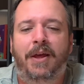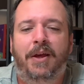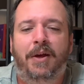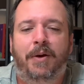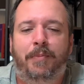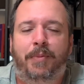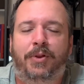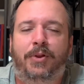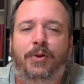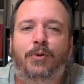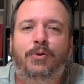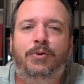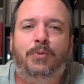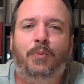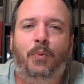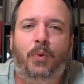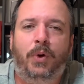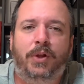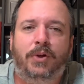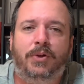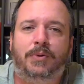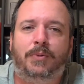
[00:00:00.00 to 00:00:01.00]
But those
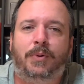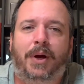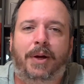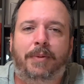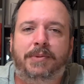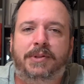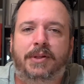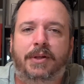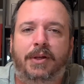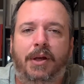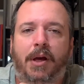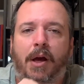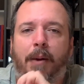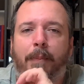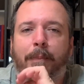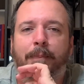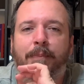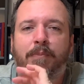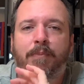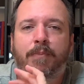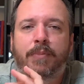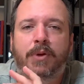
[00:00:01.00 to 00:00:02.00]
wheels were absolutely
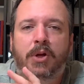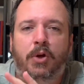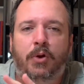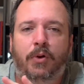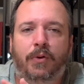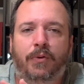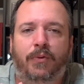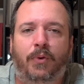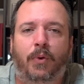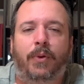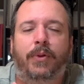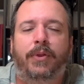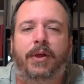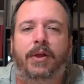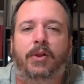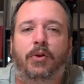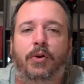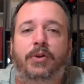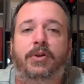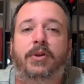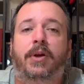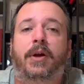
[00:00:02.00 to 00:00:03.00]
beautiful. They
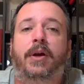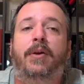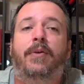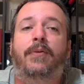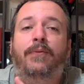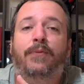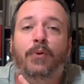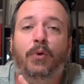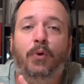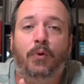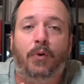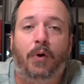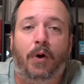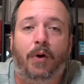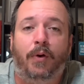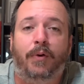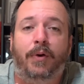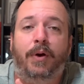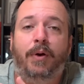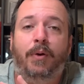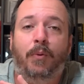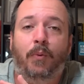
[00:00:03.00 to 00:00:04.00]
looked like
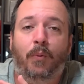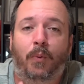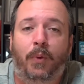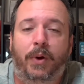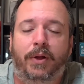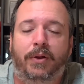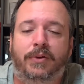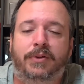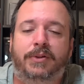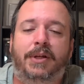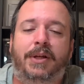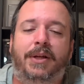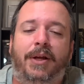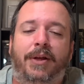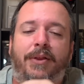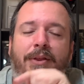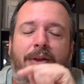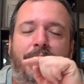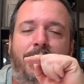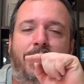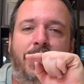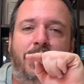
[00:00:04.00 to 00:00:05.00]
Ferrari wheels, and I
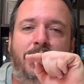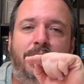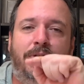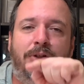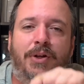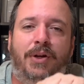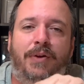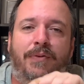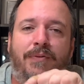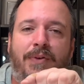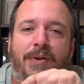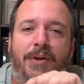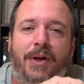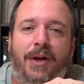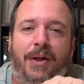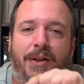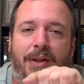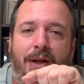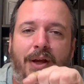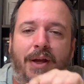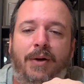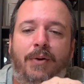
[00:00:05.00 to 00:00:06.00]
think they should have done
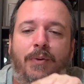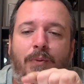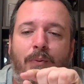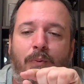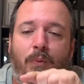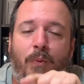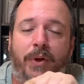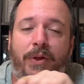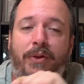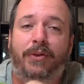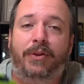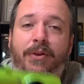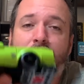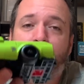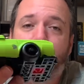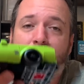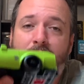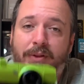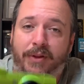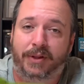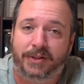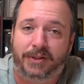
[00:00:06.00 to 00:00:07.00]
that with
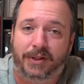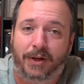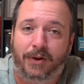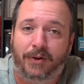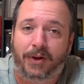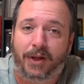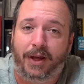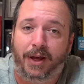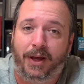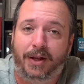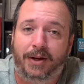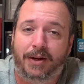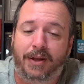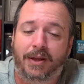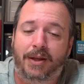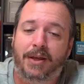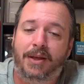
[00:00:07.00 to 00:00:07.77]
this Hellcat.